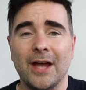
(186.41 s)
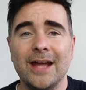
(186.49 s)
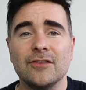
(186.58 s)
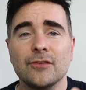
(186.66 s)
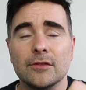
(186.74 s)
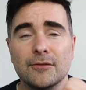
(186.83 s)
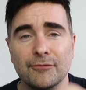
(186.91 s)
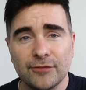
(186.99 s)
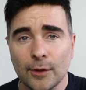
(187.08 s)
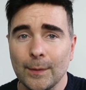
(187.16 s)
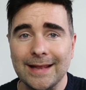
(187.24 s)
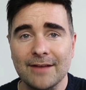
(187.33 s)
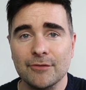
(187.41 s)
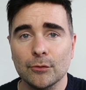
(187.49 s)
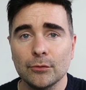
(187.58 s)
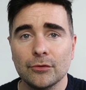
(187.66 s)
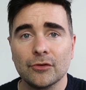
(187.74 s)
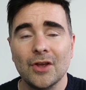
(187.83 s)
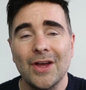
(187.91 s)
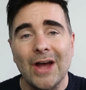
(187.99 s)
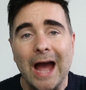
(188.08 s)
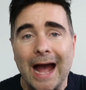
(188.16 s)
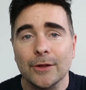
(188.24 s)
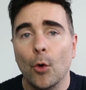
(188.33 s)
It's the fluid levels
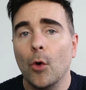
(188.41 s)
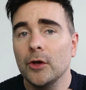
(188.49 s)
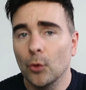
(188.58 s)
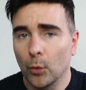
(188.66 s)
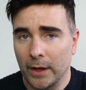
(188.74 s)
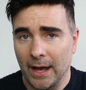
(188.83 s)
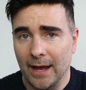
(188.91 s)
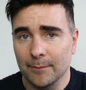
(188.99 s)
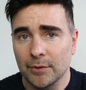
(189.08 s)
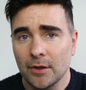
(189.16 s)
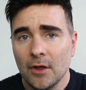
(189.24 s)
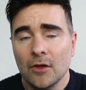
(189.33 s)
and oil cap.